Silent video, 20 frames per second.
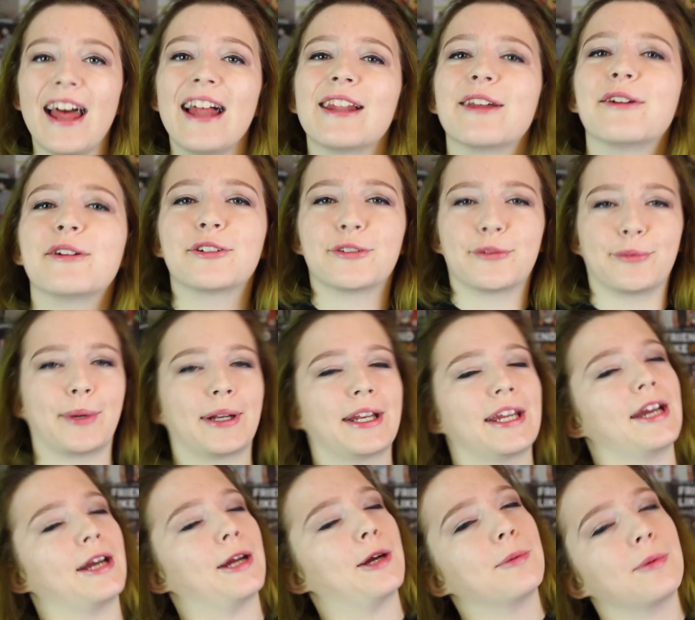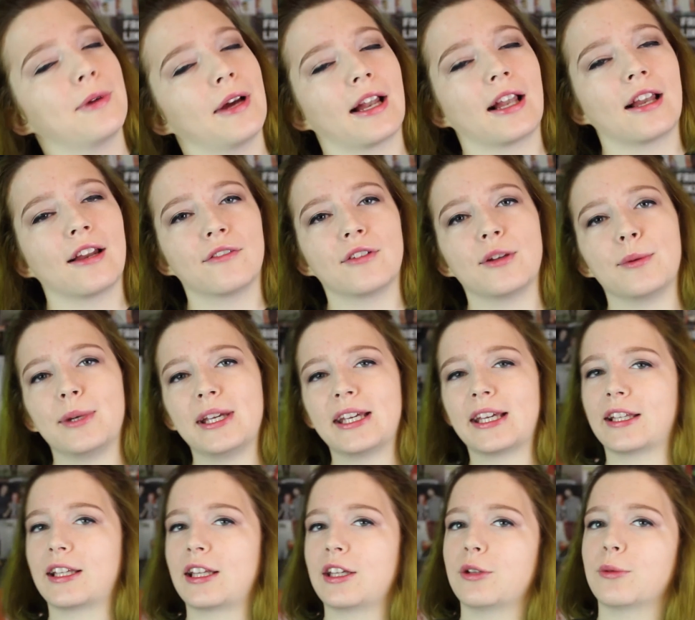Hello everybody, I hope you had a lovely
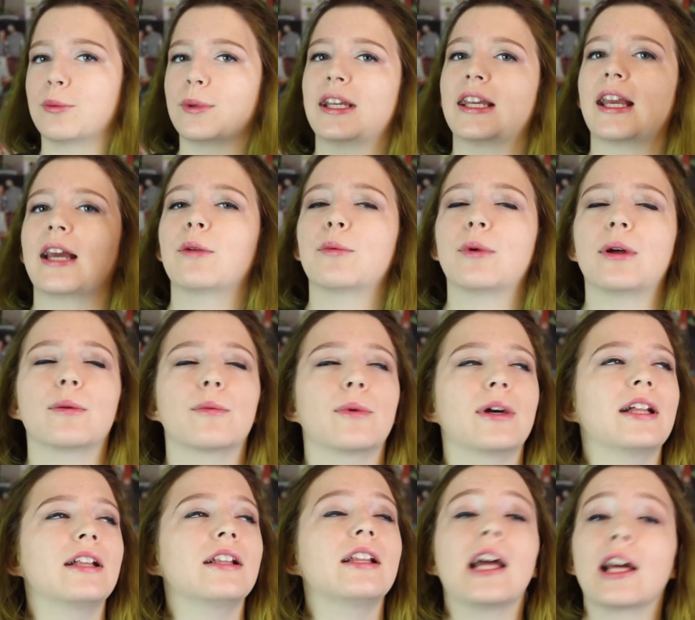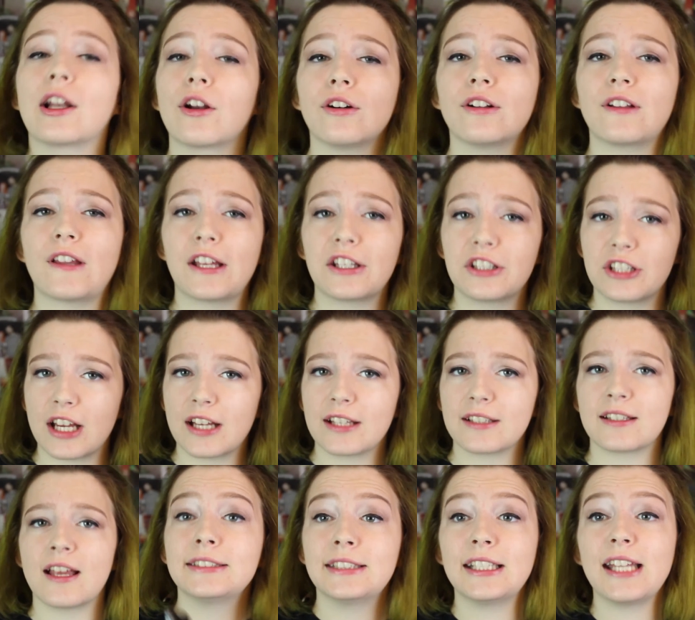week and that your weekend went well and all that
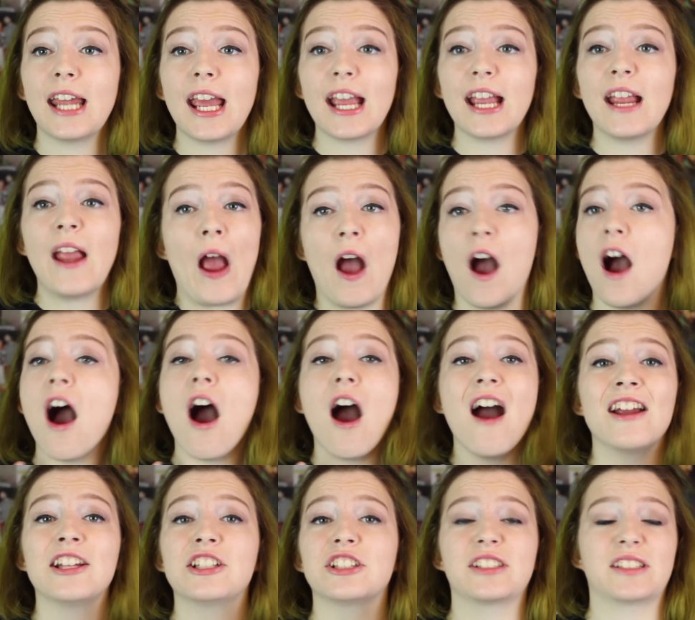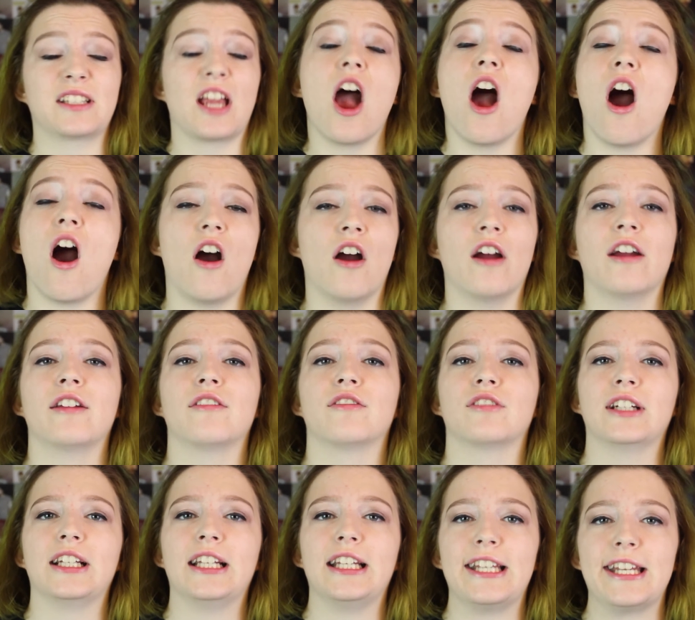jazz. Today, I
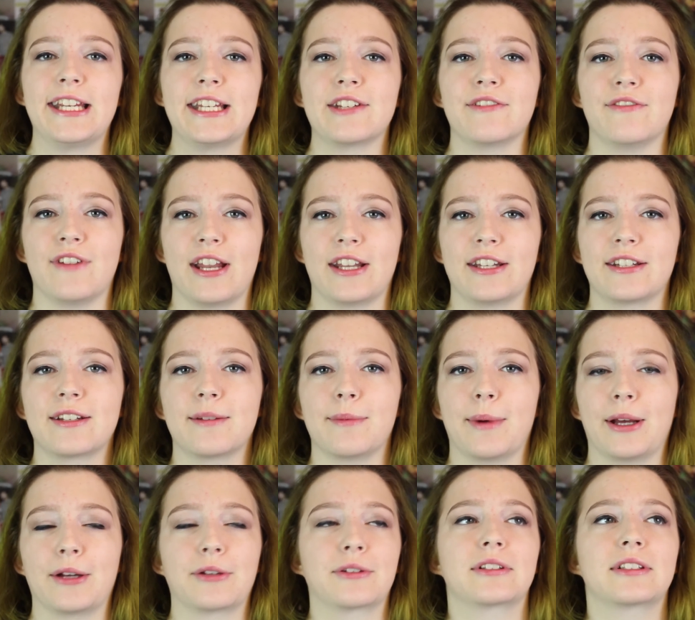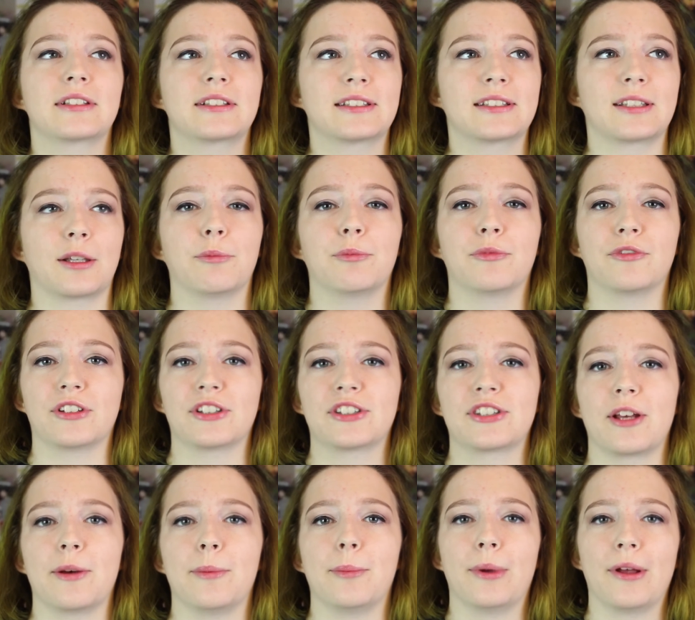really need to vent about sub for
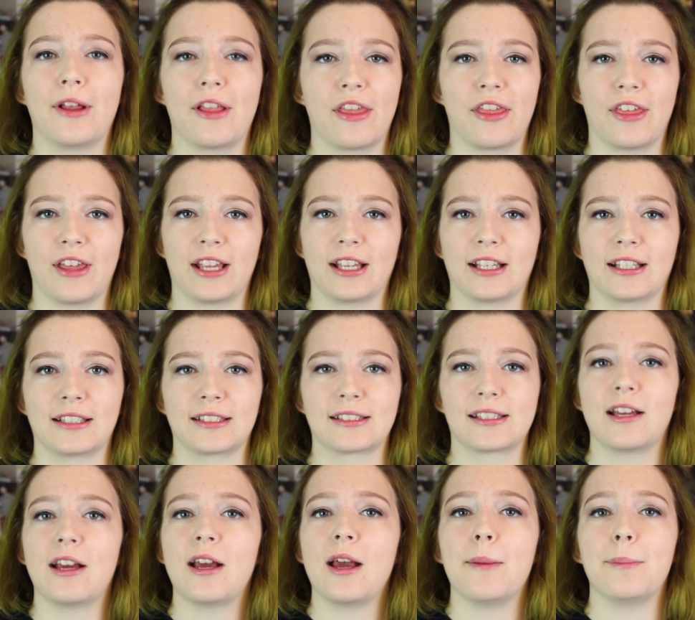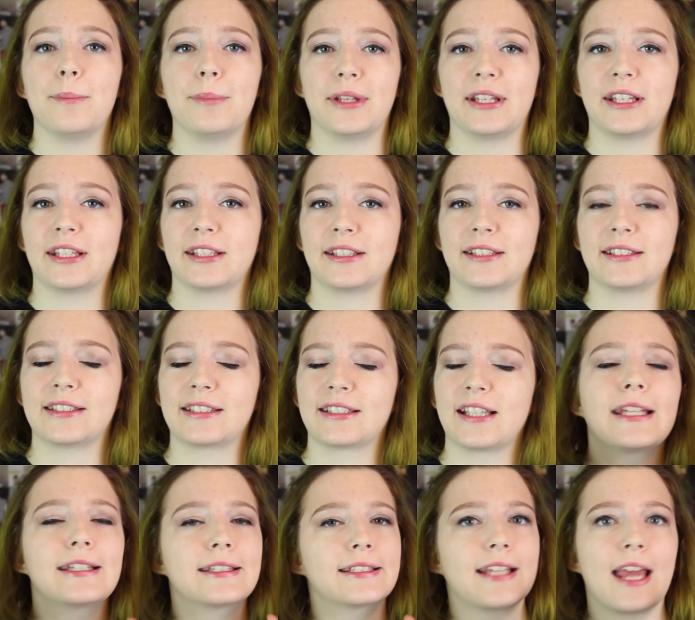sub things because
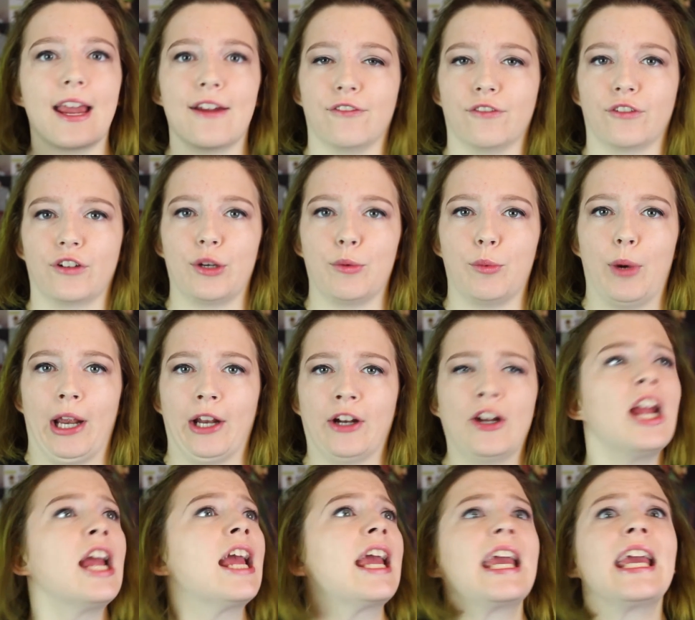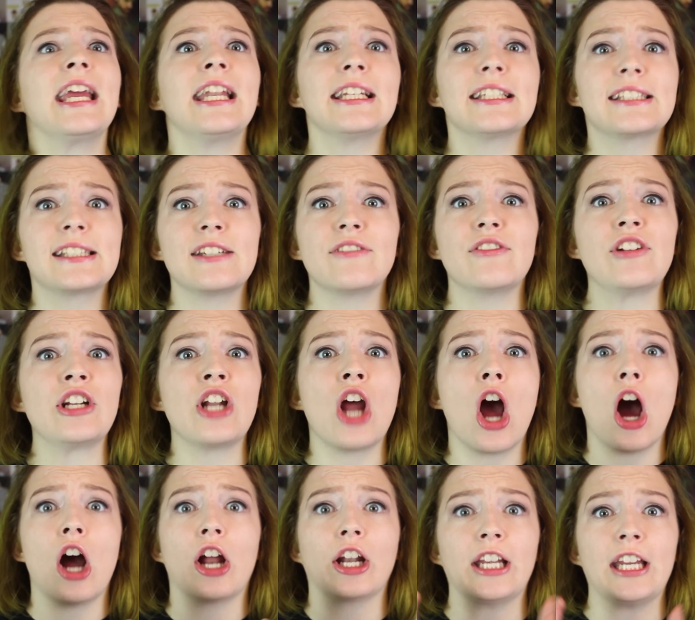it's everywhere. It is even
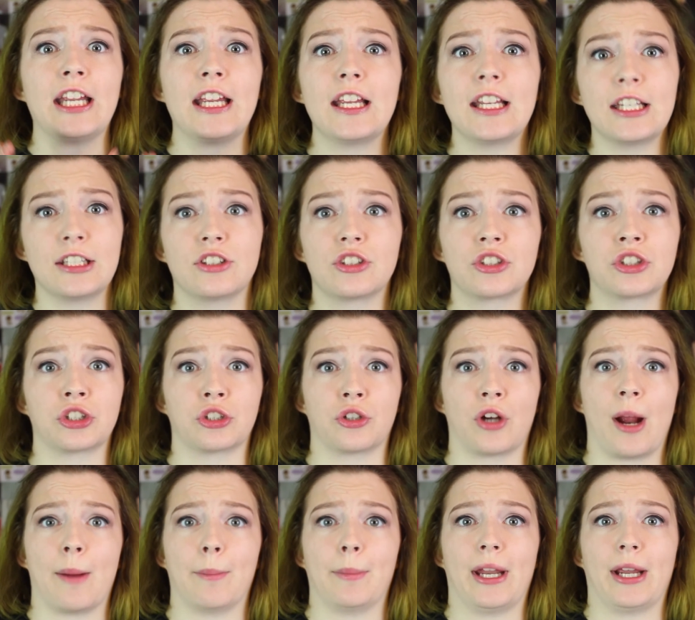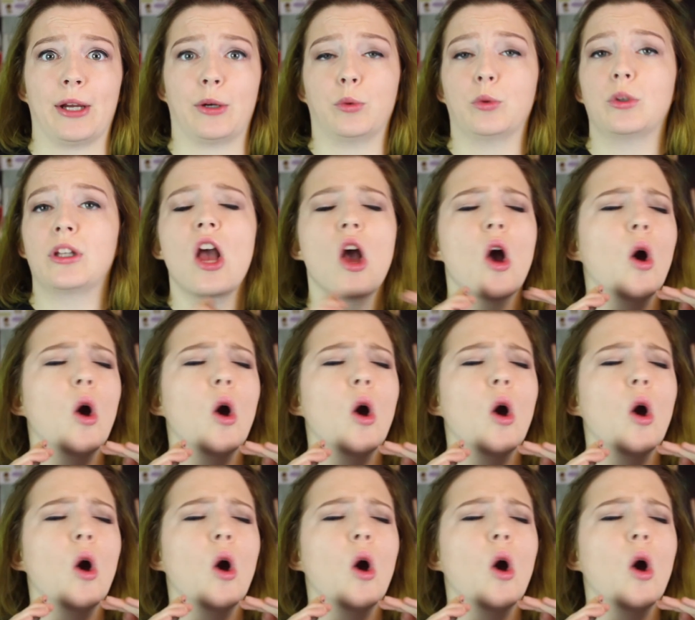on Instagram now.